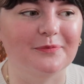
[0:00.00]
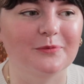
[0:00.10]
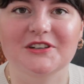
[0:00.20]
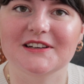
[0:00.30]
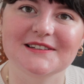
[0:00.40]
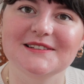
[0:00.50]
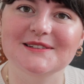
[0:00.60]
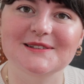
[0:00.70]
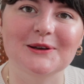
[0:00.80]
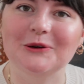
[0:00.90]
which
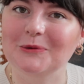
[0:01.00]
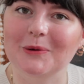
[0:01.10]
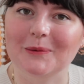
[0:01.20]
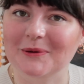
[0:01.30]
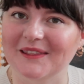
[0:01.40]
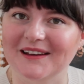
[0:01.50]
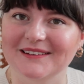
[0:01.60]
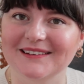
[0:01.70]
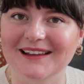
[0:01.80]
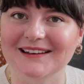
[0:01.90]
isn't so
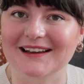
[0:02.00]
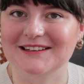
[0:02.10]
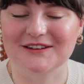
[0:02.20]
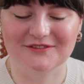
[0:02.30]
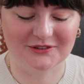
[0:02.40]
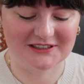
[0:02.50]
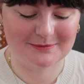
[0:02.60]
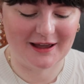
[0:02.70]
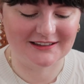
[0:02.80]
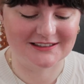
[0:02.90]
popular in 1940s
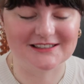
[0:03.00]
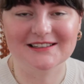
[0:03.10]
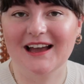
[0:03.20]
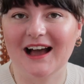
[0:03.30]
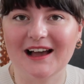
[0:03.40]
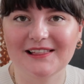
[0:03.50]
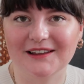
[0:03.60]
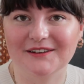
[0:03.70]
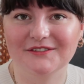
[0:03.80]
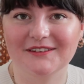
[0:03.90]
patterns. I
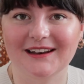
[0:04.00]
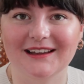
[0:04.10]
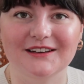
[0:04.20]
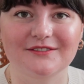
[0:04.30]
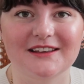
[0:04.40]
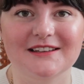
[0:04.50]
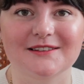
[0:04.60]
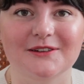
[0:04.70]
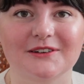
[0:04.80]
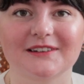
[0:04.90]
love a negative ease
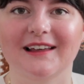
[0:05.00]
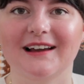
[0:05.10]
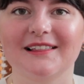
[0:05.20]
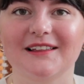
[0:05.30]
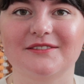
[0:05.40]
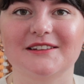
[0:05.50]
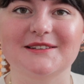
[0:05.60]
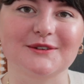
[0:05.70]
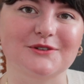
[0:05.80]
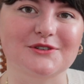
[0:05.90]
look. Like I love
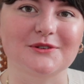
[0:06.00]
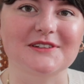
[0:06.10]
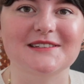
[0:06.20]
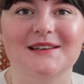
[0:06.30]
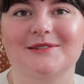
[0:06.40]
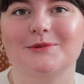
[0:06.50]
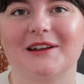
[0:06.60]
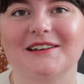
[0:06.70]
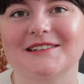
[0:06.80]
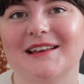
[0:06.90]
these little short sleeve
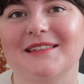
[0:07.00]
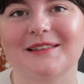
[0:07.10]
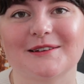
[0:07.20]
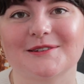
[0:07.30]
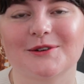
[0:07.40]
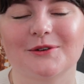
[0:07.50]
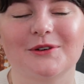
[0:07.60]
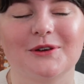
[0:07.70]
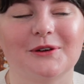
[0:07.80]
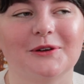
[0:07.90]
sweaters. I think they're so
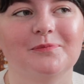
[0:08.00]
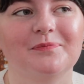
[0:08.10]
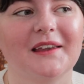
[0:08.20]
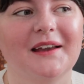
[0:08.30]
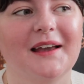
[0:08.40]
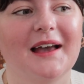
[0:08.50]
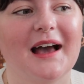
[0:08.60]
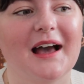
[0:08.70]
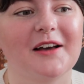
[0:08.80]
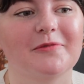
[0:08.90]
cute.
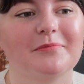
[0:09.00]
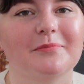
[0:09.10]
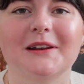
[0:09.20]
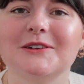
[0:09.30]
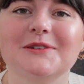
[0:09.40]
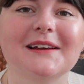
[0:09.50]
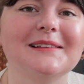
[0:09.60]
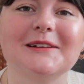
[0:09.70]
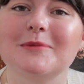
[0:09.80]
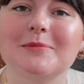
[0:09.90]
But I do get a
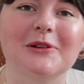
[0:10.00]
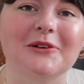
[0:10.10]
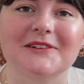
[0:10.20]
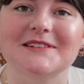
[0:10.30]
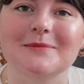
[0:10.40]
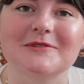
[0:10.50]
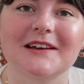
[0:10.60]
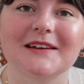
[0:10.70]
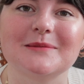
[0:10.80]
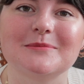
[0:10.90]
little bit bloated
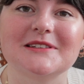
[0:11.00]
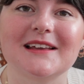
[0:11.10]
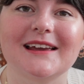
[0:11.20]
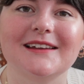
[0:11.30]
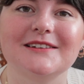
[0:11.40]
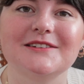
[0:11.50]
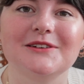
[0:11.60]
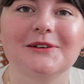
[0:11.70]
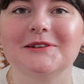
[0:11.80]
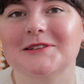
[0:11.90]
sometimes, and
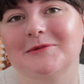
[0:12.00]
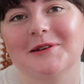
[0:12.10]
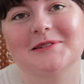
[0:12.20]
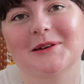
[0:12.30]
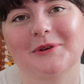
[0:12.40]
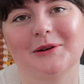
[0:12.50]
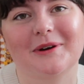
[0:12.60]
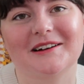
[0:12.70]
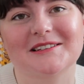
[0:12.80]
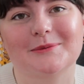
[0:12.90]
you know, sometimes I want to
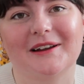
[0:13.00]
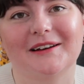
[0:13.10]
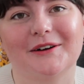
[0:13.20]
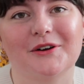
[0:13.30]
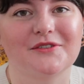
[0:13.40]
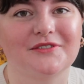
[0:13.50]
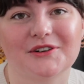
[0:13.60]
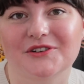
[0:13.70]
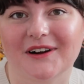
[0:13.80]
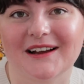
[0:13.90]
wear a sweater over
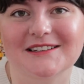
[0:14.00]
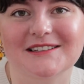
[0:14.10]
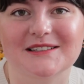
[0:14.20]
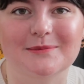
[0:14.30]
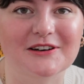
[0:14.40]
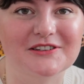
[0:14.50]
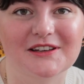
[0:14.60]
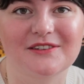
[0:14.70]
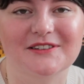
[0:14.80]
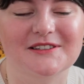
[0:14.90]
a dress,
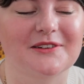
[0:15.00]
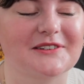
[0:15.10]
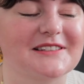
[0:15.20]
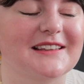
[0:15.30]
especially if it's long